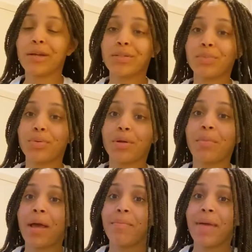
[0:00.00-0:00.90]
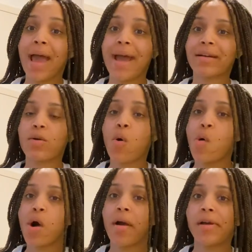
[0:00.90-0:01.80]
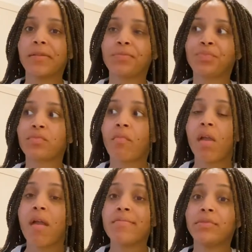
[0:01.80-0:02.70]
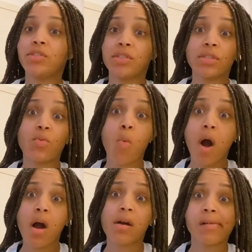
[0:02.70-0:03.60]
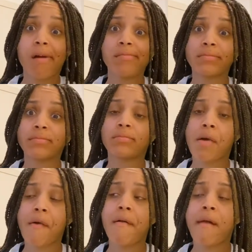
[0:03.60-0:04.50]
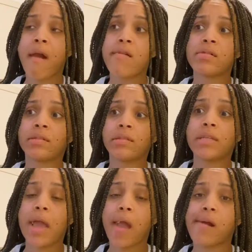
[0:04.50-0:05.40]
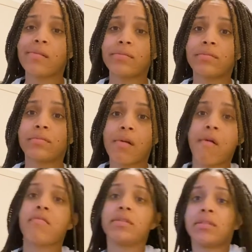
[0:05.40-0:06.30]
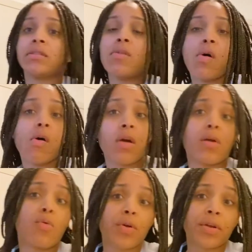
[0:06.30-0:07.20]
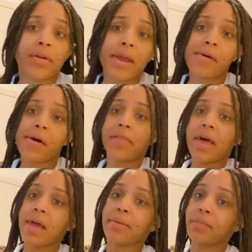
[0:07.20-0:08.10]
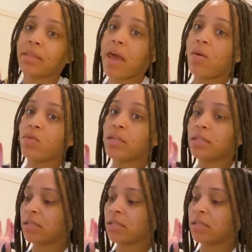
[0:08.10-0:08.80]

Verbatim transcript: to put on my back or just walk. Yeah. Or order it online, but that was